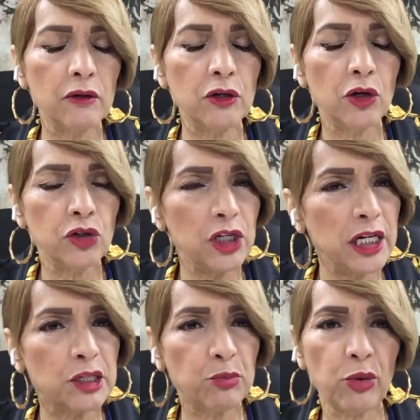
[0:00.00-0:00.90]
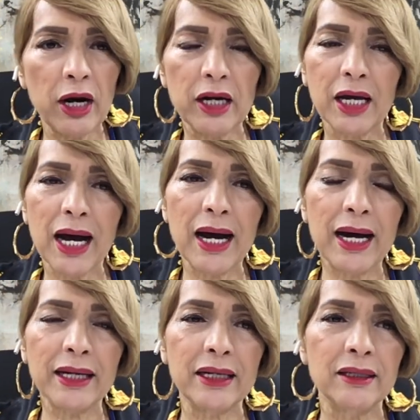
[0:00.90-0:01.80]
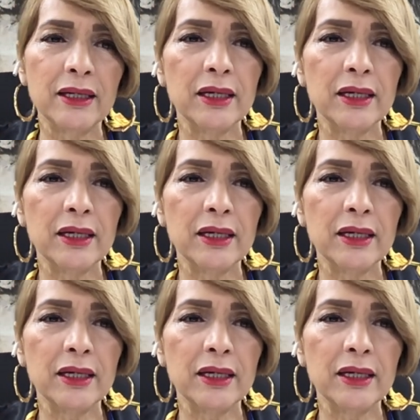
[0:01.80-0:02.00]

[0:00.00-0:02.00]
you know you need to pray to God and,